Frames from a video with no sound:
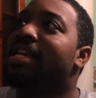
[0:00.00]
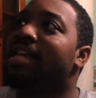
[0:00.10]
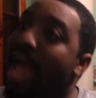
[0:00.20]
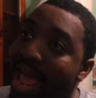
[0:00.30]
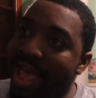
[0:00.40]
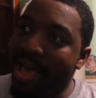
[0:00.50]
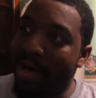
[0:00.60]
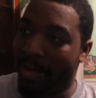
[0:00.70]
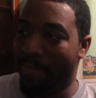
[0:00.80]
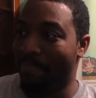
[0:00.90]

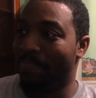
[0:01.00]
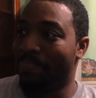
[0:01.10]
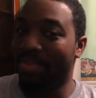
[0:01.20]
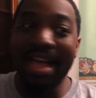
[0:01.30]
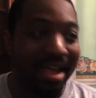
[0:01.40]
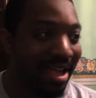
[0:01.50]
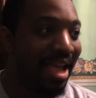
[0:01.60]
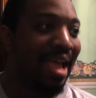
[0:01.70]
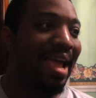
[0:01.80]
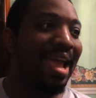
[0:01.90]
damn. And
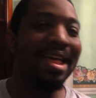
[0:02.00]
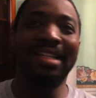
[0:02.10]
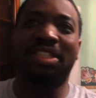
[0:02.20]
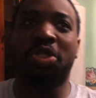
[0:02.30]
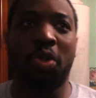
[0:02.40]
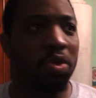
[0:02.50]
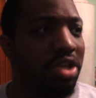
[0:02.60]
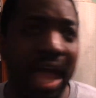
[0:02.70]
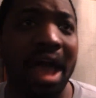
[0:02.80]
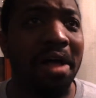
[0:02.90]
it
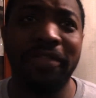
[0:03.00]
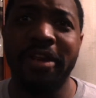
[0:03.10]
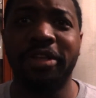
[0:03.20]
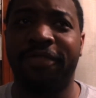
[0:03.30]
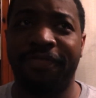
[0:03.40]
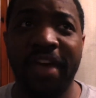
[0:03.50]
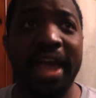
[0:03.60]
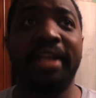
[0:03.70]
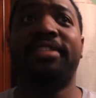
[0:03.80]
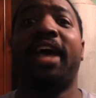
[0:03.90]
yelled in his
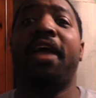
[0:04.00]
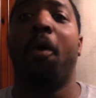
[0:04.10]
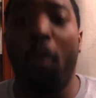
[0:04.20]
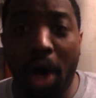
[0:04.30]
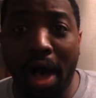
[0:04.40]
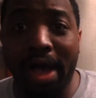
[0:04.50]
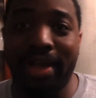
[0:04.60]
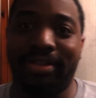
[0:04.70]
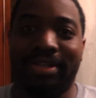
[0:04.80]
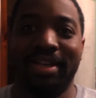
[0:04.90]
face like,
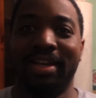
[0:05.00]
what?